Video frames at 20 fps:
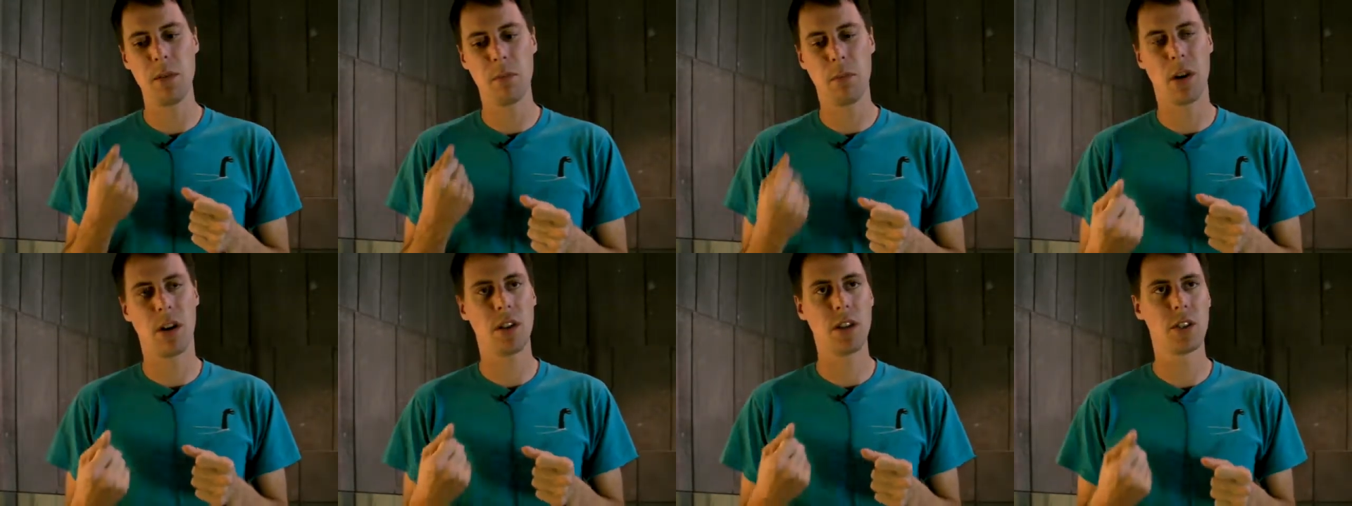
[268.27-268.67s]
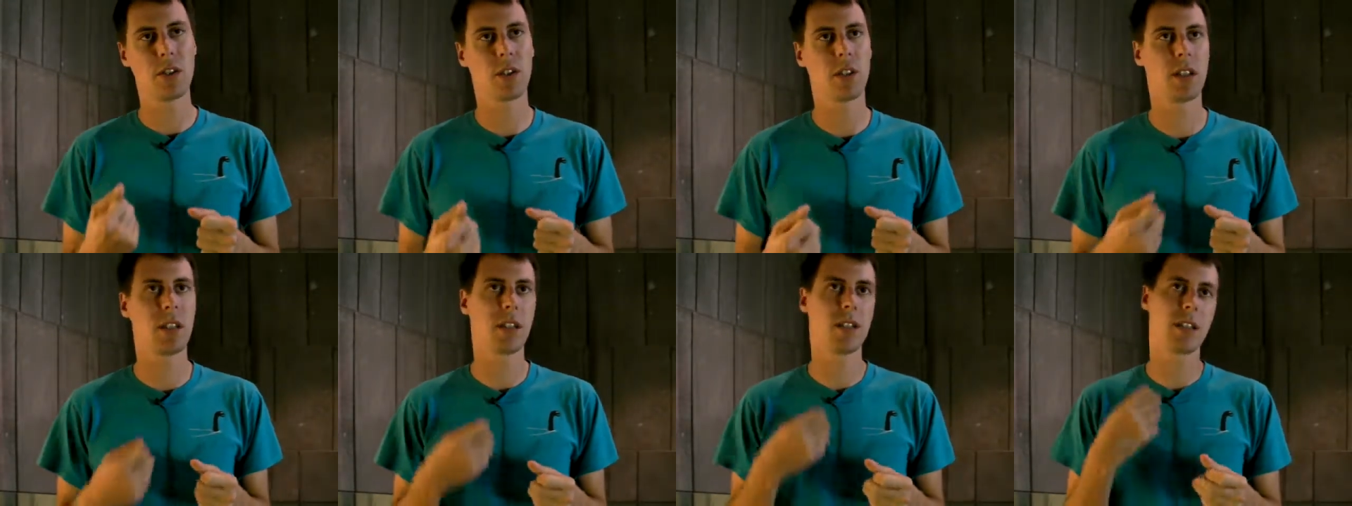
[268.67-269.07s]
part
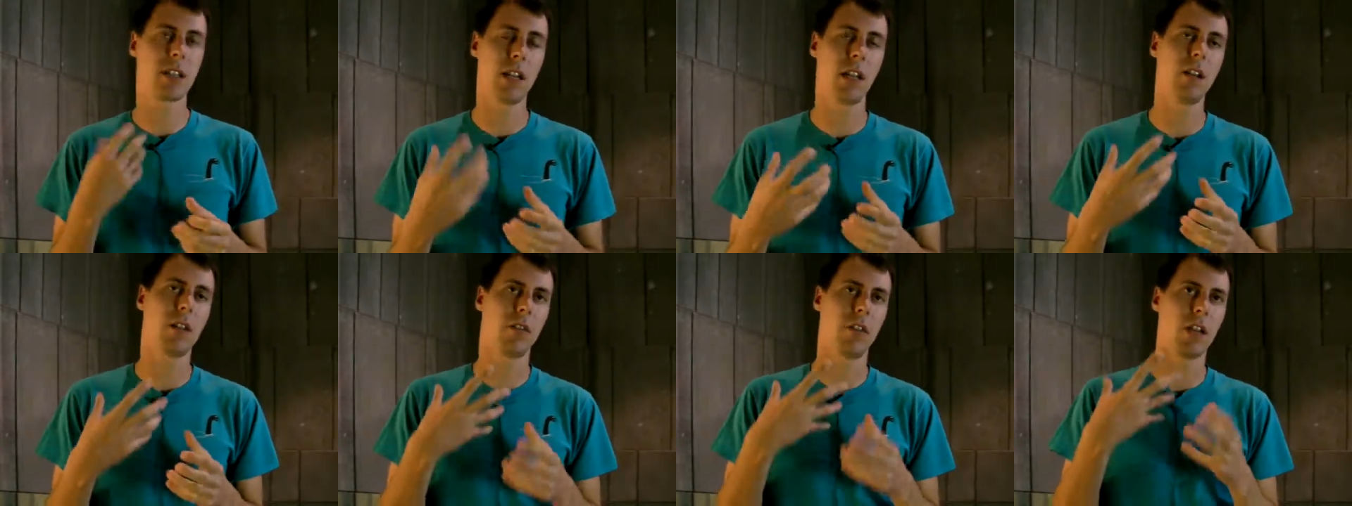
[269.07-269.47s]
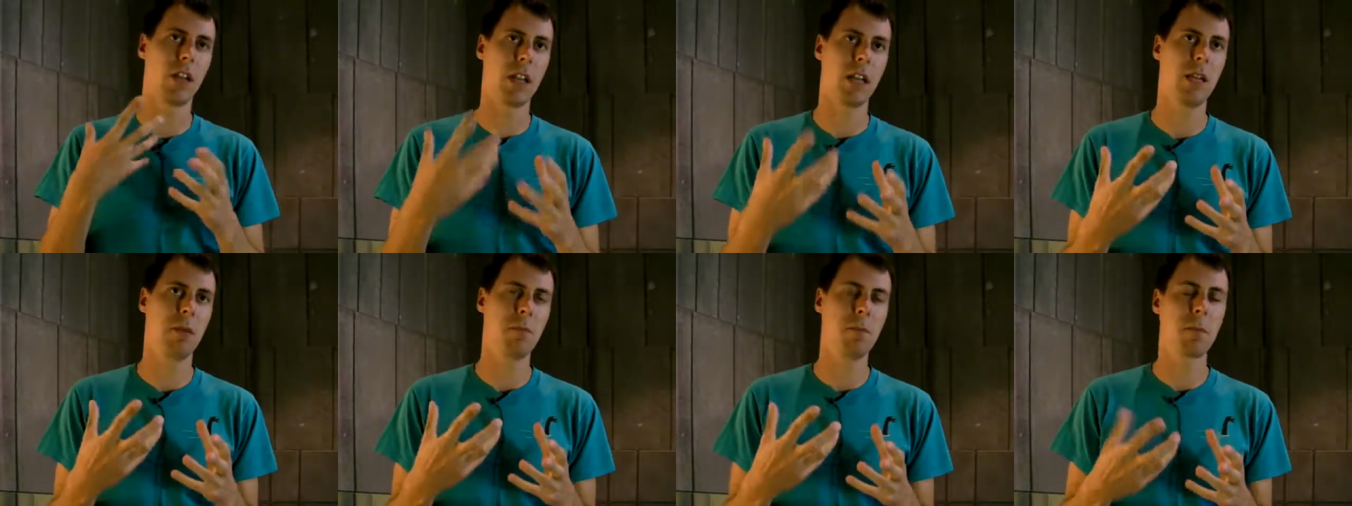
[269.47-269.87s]
of the skill of a
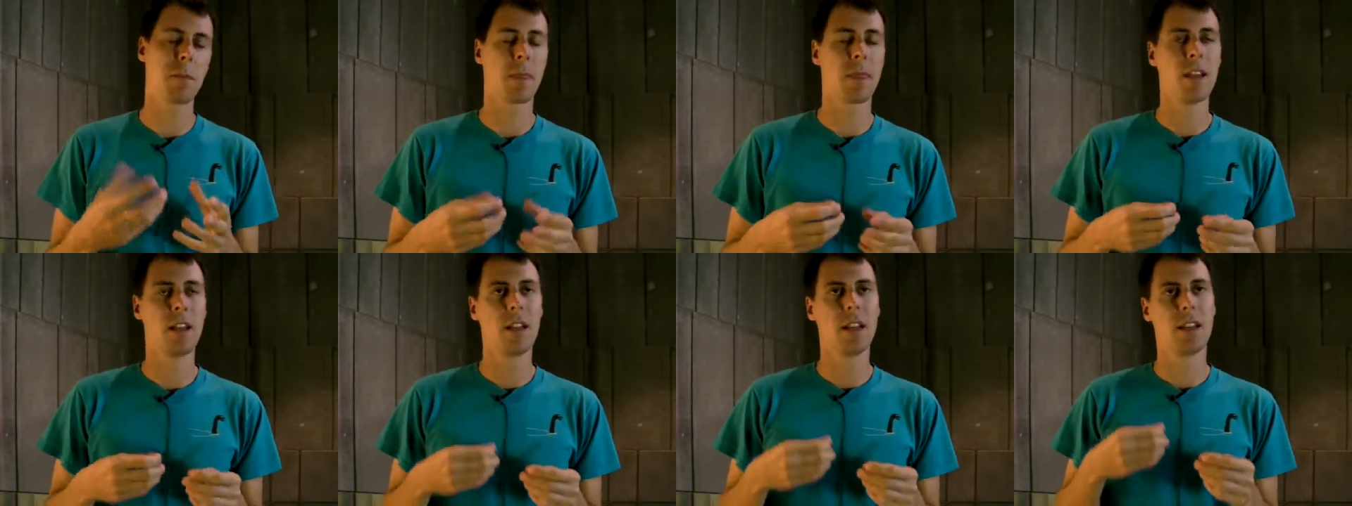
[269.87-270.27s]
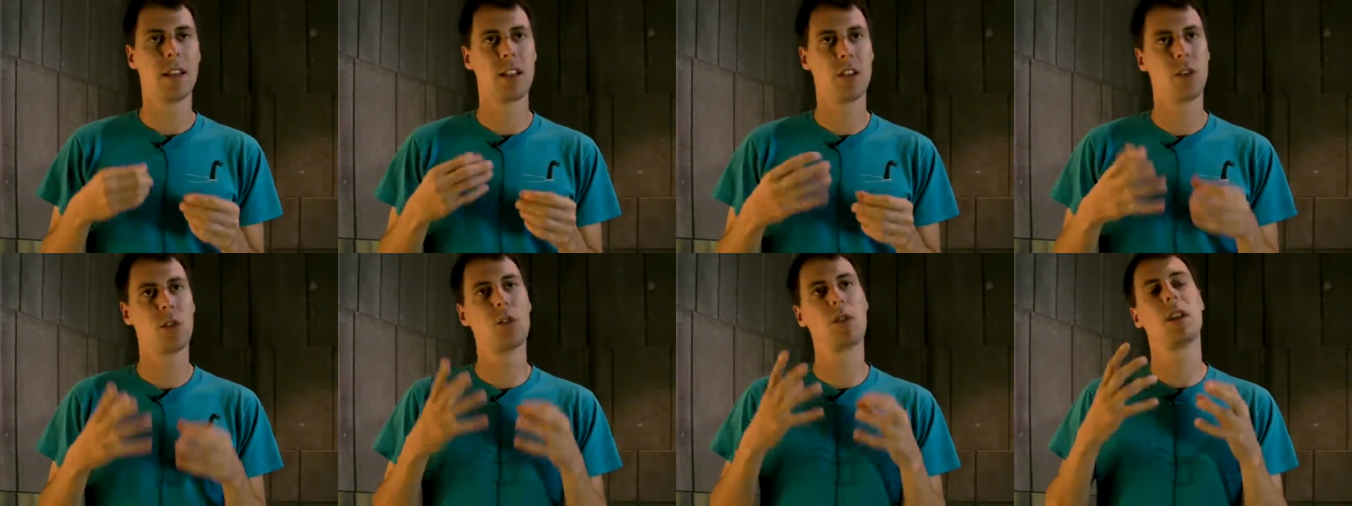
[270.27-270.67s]
game,
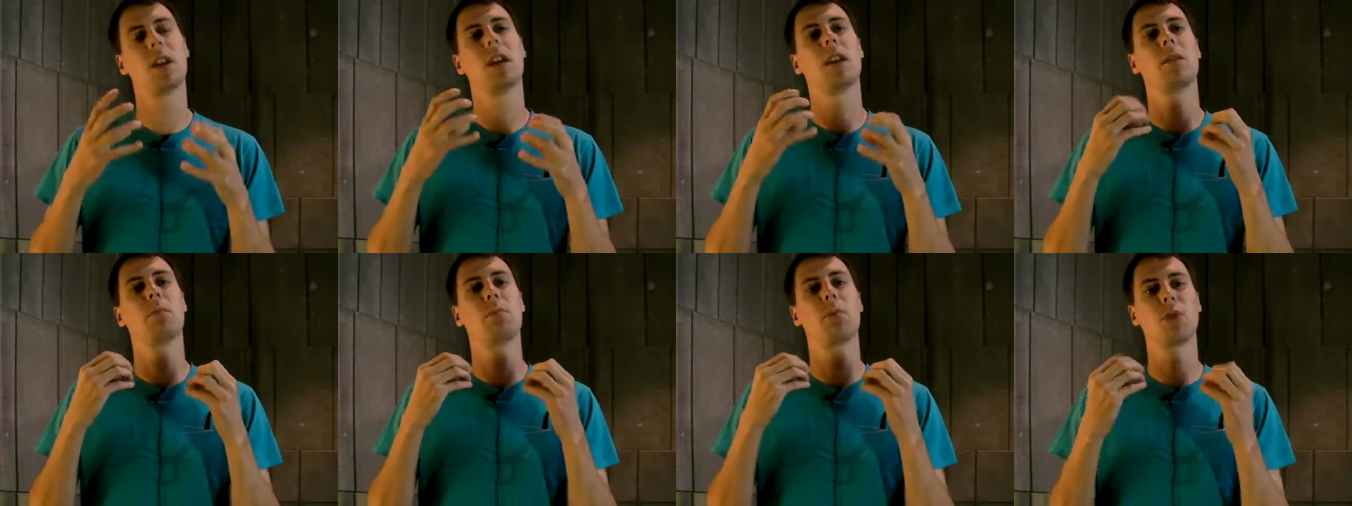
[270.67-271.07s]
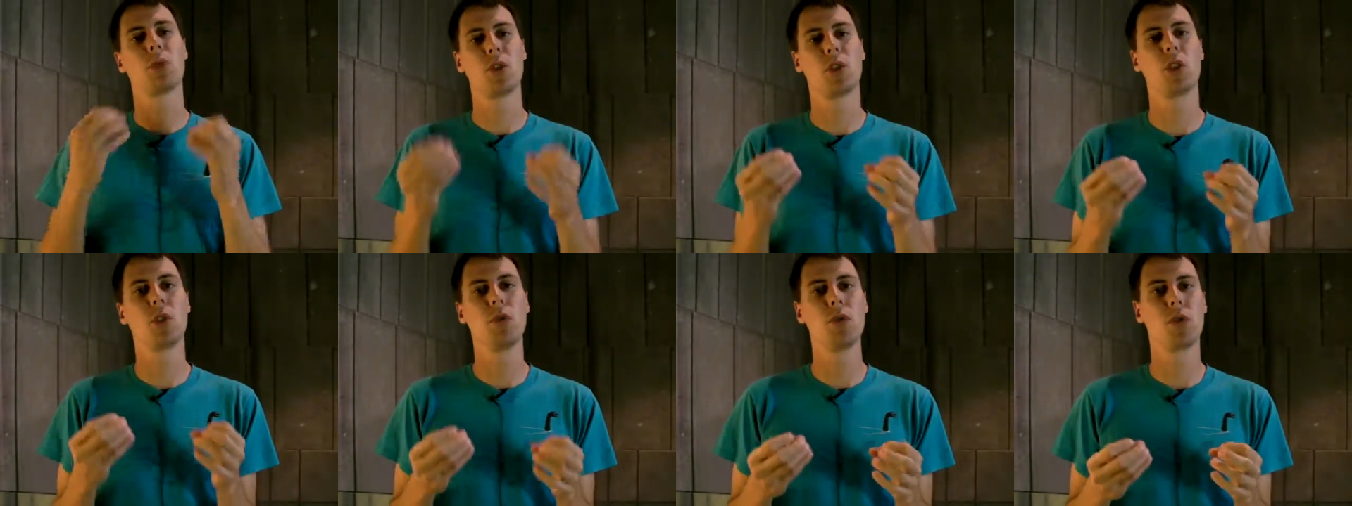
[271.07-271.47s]
that you can
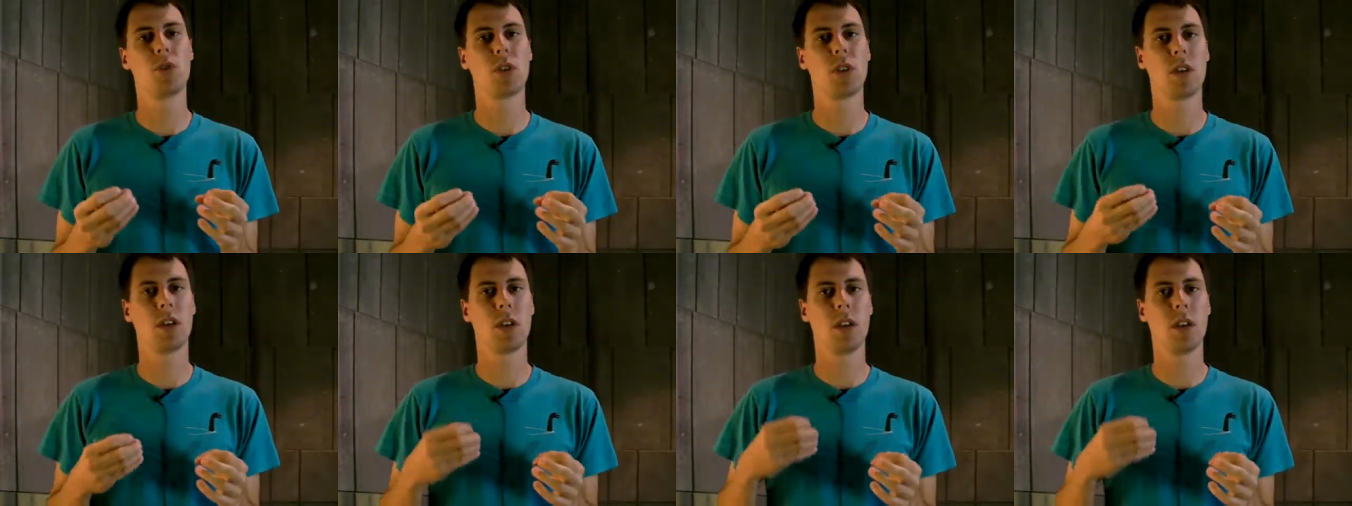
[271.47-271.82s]
produce